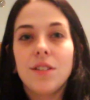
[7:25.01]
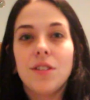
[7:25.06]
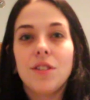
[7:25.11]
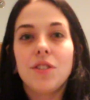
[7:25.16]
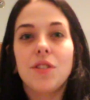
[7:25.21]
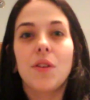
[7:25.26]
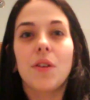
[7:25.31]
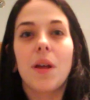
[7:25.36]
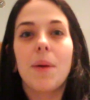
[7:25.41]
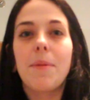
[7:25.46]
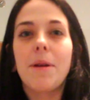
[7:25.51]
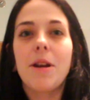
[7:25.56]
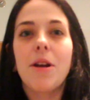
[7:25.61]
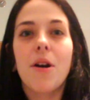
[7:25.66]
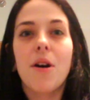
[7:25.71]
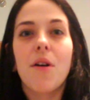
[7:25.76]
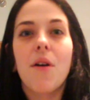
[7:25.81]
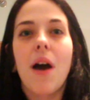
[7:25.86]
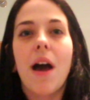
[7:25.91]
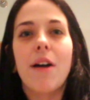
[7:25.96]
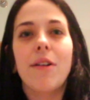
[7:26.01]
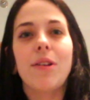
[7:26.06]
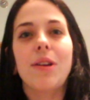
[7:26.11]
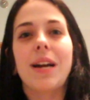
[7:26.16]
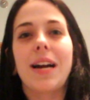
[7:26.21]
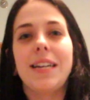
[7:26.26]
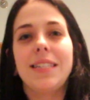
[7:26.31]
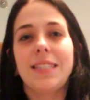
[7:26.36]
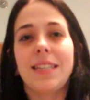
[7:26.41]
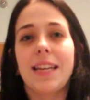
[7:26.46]
So let me know how
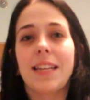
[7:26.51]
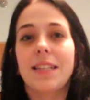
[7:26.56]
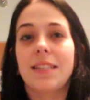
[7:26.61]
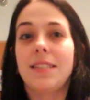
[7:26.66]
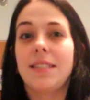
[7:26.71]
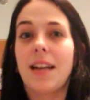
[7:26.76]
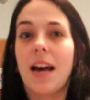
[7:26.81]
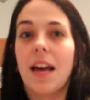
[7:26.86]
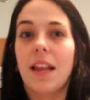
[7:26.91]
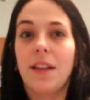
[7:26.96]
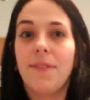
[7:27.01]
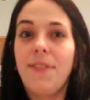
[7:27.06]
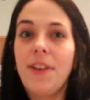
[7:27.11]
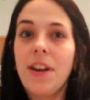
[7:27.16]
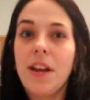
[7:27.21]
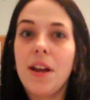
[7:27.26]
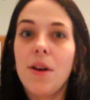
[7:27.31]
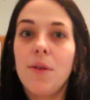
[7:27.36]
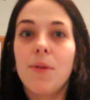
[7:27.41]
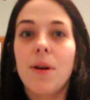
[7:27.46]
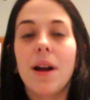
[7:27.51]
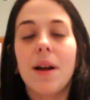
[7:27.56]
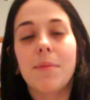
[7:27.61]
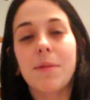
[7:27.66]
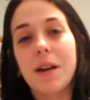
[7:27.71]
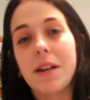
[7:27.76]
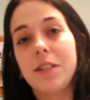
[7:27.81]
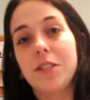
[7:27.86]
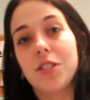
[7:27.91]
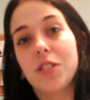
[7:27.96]
you guys like this style of video where I'm
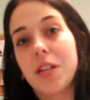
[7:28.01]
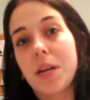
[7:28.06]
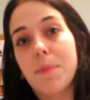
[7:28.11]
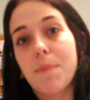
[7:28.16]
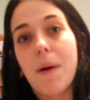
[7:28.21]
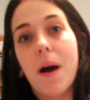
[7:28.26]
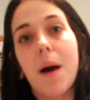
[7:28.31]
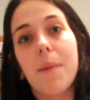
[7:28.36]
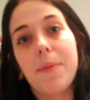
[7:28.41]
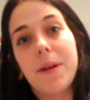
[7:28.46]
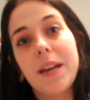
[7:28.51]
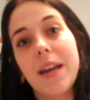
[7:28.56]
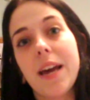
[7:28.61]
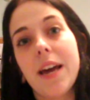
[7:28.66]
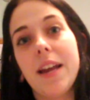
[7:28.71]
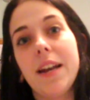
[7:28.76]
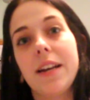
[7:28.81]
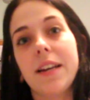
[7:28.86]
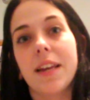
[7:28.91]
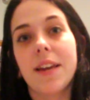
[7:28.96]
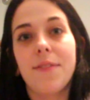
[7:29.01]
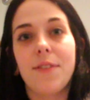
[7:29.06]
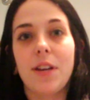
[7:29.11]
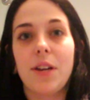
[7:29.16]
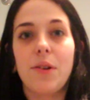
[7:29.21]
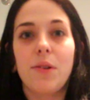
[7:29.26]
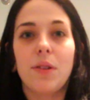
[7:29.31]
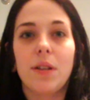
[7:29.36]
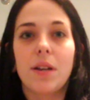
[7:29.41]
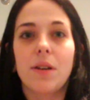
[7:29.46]
kind of just like popping in and
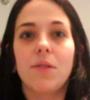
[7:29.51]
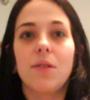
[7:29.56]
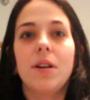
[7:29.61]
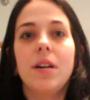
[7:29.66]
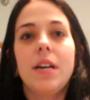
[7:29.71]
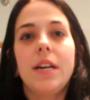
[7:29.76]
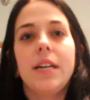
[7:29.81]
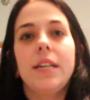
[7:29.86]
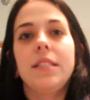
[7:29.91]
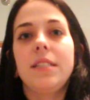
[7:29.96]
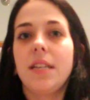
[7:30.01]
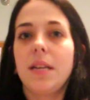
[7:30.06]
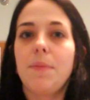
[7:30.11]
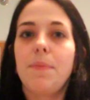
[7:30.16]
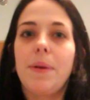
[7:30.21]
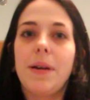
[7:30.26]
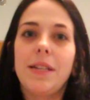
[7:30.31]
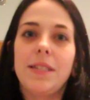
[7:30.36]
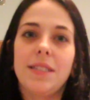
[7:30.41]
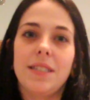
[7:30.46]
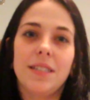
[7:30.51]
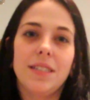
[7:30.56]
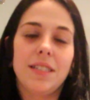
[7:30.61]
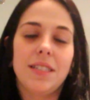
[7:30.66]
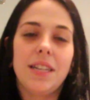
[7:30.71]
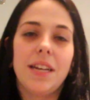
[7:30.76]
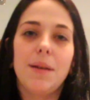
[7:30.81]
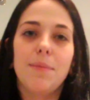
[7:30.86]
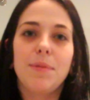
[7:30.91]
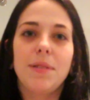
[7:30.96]
giving you little tidbits
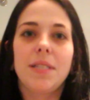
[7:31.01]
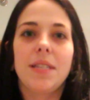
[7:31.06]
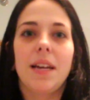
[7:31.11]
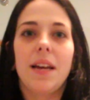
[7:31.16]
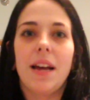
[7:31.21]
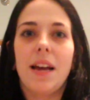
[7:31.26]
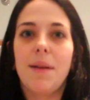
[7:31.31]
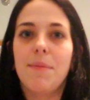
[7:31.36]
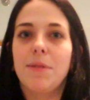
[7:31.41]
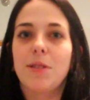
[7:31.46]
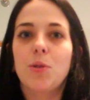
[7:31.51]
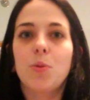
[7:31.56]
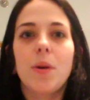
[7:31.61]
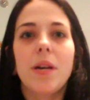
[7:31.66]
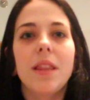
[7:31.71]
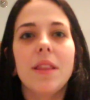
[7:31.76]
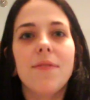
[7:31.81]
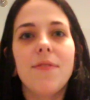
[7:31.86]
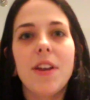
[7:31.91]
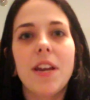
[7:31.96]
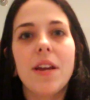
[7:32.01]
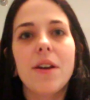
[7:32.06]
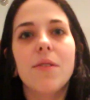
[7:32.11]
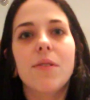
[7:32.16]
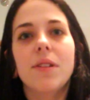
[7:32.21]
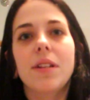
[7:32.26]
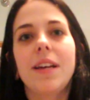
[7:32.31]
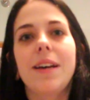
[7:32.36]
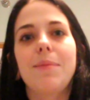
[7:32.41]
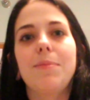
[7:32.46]
and tips in between the
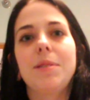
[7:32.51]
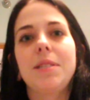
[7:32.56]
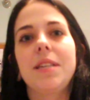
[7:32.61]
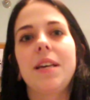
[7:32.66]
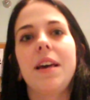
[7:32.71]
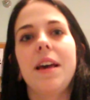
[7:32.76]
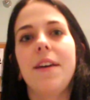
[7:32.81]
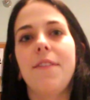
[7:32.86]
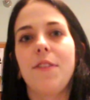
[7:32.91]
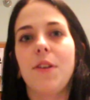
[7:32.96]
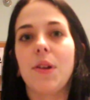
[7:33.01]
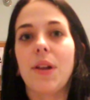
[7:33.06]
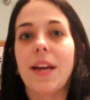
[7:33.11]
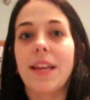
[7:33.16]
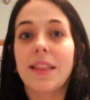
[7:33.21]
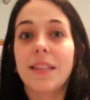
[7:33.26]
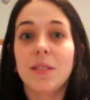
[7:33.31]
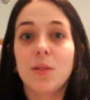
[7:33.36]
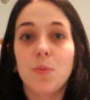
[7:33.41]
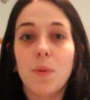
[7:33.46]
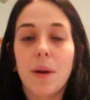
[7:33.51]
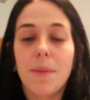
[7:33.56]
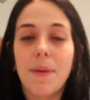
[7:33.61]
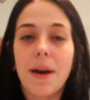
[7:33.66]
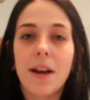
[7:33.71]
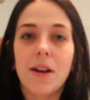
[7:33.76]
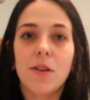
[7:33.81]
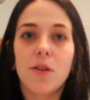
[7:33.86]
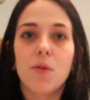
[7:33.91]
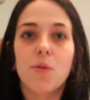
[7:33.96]
video clips. If you like this way
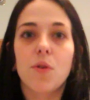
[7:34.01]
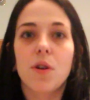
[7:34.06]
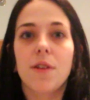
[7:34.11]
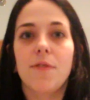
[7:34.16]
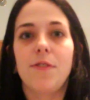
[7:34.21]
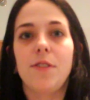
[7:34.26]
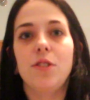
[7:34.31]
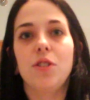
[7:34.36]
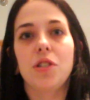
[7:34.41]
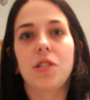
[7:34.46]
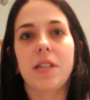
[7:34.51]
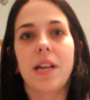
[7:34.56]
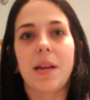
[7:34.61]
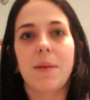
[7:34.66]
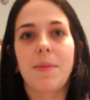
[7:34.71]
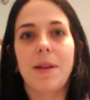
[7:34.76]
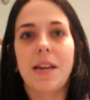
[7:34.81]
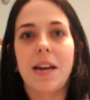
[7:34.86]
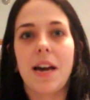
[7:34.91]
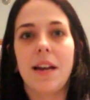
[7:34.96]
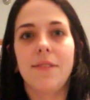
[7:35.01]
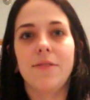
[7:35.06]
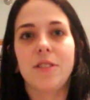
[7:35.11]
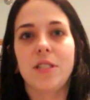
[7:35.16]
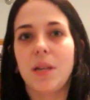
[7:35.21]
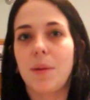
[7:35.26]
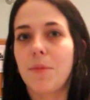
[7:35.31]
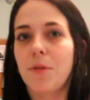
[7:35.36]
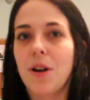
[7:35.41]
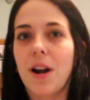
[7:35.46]
better, or if you just like me kind of
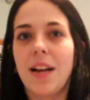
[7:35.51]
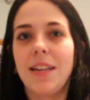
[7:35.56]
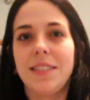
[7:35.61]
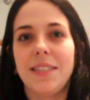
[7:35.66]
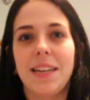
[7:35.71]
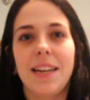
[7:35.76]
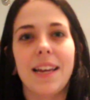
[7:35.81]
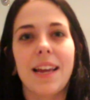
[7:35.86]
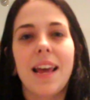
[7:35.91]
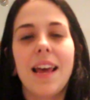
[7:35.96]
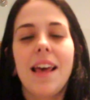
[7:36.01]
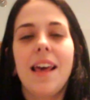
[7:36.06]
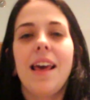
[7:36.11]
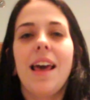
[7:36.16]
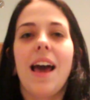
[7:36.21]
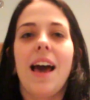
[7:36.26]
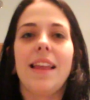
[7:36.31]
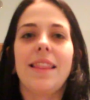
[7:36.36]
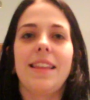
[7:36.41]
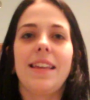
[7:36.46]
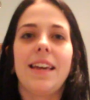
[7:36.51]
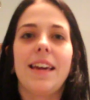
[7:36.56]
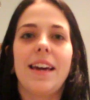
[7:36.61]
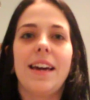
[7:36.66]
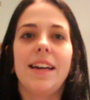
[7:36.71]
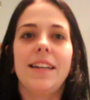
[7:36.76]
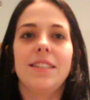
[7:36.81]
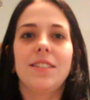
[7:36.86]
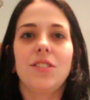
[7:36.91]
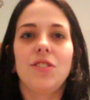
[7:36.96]
summarizing at the
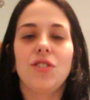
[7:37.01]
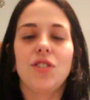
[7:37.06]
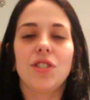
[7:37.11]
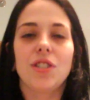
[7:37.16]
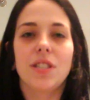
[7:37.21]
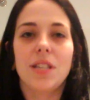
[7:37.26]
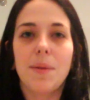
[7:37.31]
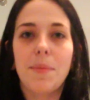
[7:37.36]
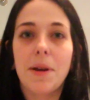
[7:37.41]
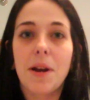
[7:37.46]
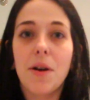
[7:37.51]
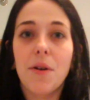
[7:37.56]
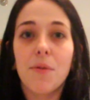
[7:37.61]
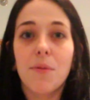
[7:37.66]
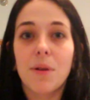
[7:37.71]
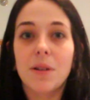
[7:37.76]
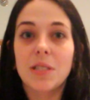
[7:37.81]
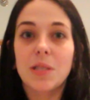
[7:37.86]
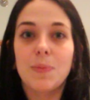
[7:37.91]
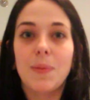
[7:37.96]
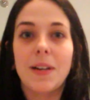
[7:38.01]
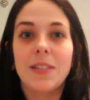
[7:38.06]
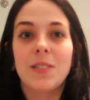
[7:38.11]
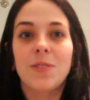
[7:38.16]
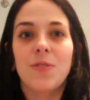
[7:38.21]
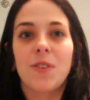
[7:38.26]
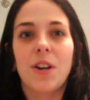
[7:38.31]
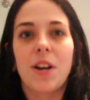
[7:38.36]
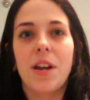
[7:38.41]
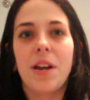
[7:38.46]
end, just let me know what works
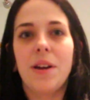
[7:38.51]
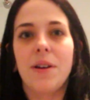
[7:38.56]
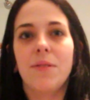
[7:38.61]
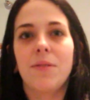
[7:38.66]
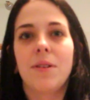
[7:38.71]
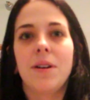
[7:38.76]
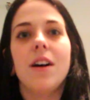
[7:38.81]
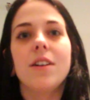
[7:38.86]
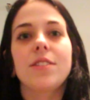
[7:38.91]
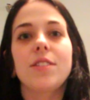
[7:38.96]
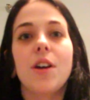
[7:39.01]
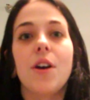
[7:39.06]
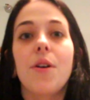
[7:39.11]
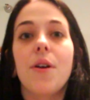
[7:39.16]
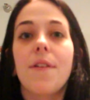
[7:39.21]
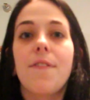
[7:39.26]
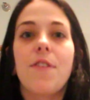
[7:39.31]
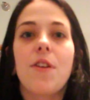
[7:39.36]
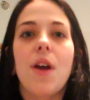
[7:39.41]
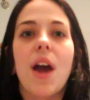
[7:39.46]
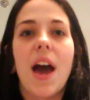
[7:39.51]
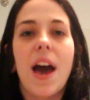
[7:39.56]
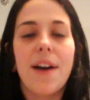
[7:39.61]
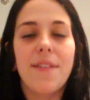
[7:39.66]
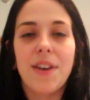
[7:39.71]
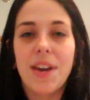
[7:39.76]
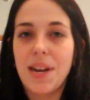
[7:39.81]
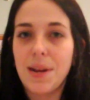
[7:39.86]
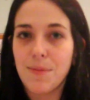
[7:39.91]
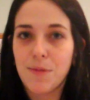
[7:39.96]
best for you. Also, if you
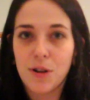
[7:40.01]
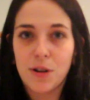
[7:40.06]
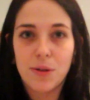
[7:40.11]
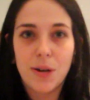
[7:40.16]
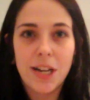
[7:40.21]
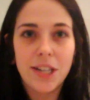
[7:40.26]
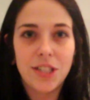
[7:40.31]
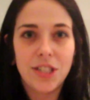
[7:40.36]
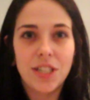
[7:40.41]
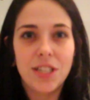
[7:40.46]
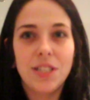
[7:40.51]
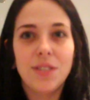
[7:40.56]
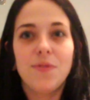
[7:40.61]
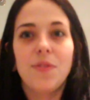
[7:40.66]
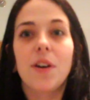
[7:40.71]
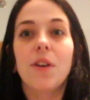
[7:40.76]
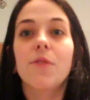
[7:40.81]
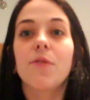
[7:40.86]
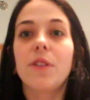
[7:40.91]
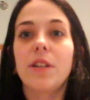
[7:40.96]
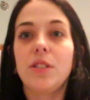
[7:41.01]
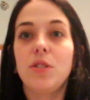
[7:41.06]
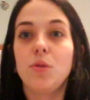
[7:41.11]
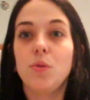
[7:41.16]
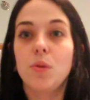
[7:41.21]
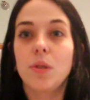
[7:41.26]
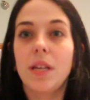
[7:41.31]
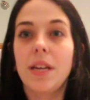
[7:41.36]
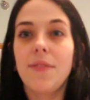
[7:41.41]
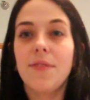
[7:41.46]
have any more questions, feel free
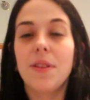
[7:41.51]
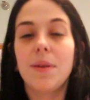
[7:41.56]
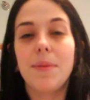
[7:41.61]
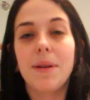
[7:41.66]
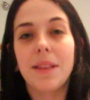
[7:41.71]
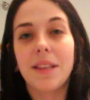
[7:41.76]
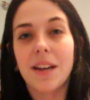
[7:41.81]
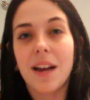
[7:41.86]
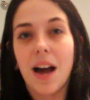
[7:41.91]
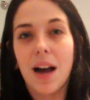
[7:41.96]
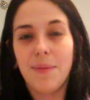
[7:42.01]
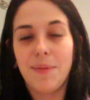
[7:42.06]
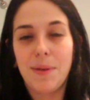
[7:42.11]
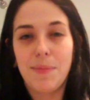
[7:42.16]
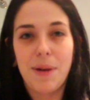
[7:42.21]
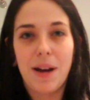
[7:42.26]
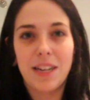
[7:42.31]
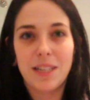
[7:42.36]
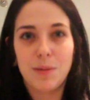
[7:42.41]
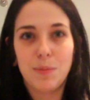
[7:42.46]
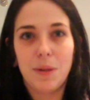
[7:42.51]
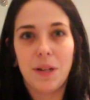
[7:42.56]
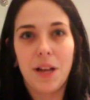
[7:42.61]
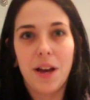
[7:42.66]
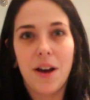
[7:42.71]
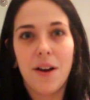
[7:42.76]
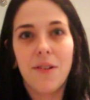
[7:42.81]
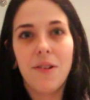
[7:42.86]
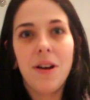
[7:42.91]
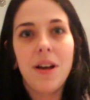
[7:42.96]
to leave them in the comment box
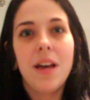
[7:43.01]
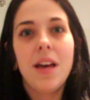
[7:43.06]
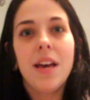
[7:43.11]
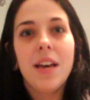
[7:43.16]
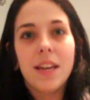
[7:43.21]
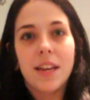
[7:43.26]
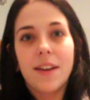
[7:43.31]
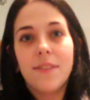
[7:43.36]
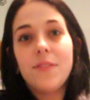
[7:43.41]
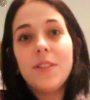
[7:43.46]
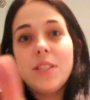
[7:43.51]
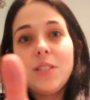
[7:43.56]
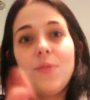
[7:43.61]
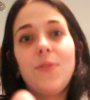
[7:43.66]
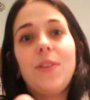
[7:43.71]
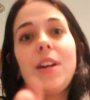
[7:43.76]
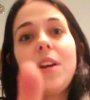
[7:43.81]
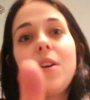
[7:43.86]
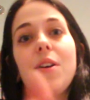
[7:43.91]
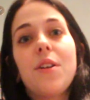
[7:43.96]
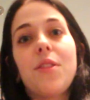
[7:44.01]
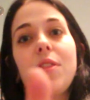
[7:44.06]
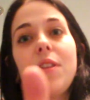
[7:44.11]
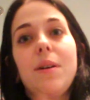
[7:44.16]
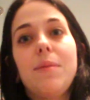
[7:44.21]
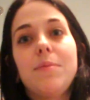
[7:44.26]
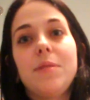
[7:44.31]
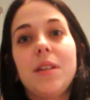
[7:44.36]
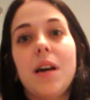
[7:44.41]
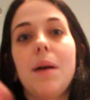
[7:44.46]
below. Give this video a
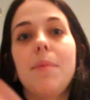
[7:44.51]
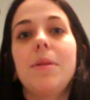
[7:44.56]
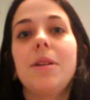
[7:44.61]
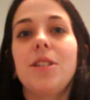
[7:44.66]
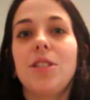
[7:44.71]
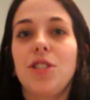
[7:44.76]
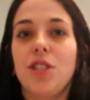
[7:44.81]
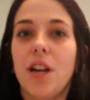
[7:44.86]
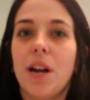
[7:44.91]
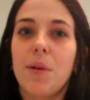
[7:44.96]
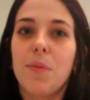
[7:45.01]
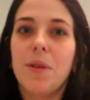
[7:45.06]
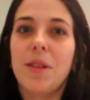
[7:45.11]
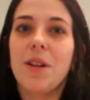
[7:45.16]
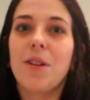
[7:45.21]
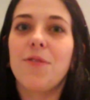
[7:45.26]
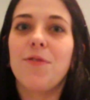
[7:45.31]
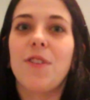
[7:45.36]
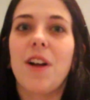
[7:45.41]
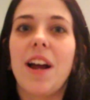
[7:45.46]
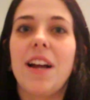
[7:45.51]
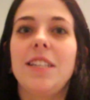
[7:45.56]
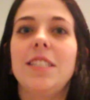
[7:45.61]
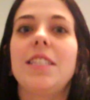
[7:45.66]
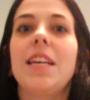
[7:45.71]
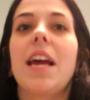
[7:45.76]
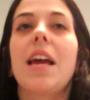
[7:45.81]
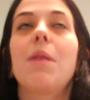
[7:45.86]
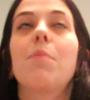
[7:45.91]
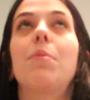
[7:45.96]
thumbs up, share it with your
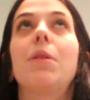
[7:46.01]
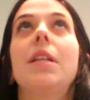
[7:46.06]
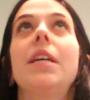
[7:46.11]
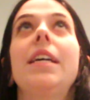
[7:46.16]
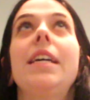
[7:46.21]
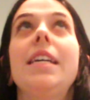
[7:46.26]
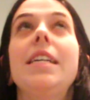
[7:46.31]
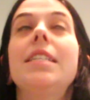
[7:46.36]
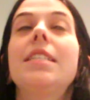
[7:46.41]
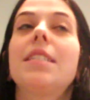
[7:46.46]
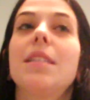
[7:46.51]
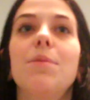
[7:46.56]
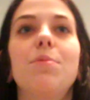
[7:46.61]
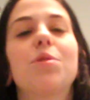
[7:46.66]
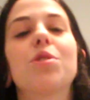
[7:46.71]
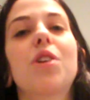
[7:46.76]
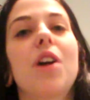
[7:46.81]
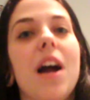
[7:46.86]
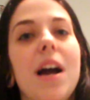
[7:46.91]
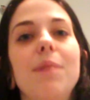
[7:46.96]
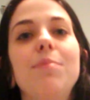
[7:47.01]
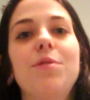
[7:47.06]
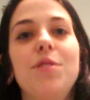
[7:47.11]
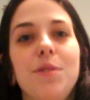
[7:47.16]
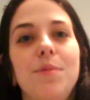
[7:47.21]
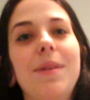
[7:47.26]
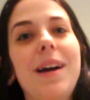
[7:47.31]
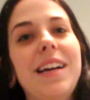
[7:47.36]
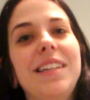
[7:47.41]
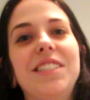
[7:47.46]
friends, and please subscribe
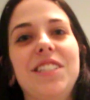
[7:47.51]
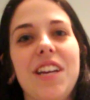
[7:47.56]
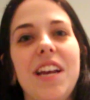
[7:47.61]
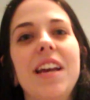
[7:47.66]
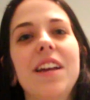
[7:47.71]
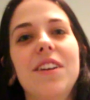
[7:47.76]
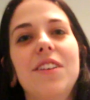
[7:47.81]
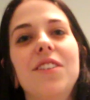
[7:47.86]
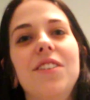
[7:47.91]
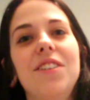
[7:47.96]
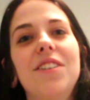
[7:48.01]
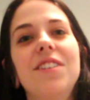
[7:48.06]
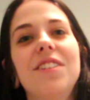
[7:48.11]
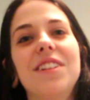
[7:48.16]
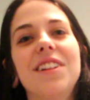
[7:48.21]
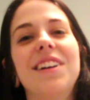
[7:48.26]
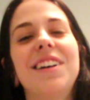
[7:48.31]
to my channel.